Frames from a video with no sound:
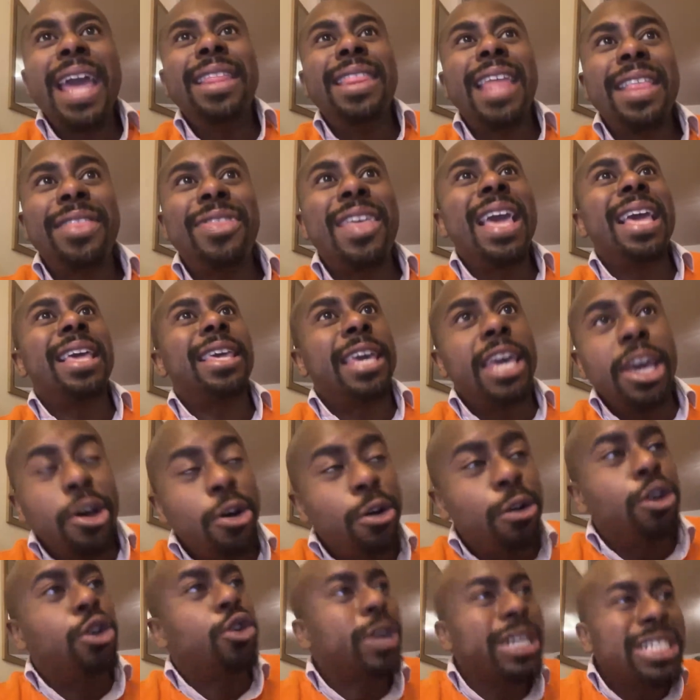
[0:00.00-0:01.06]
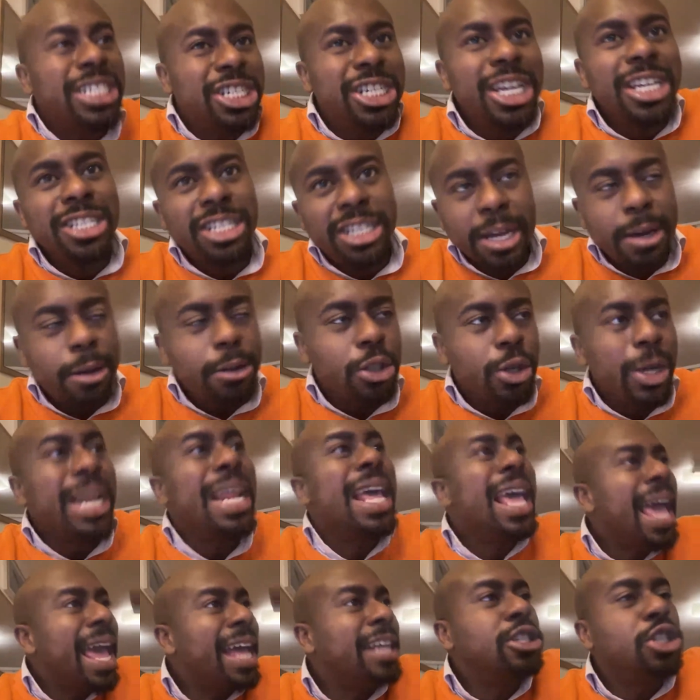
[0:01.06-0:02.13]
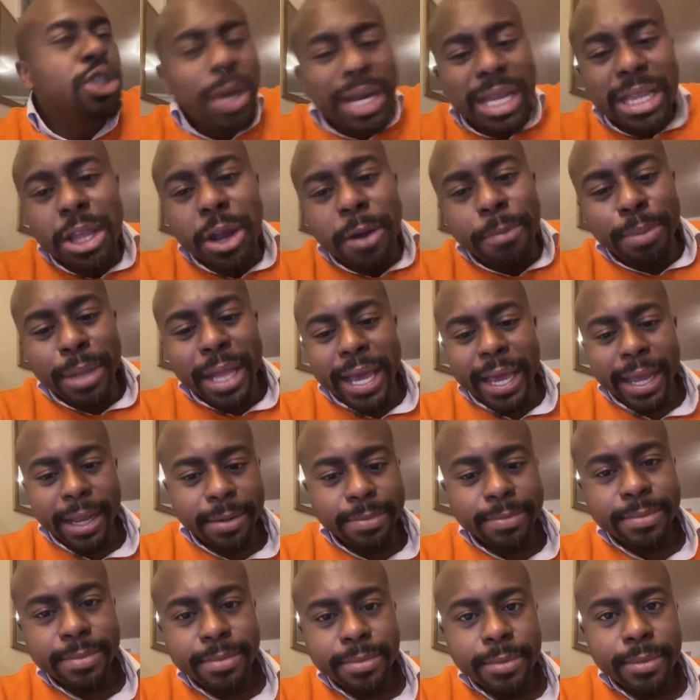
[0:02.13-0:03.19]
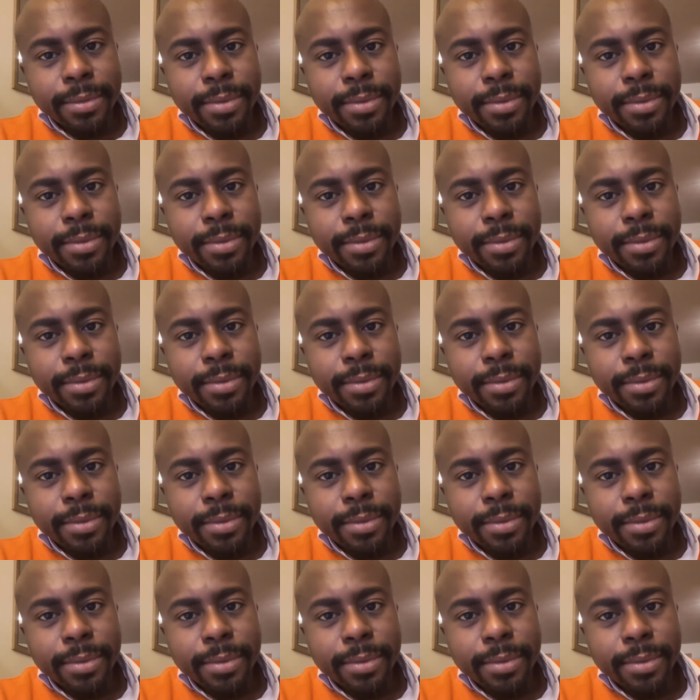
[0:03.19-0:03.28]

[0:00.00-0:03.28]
saying that they kill Christian children and drink their blood.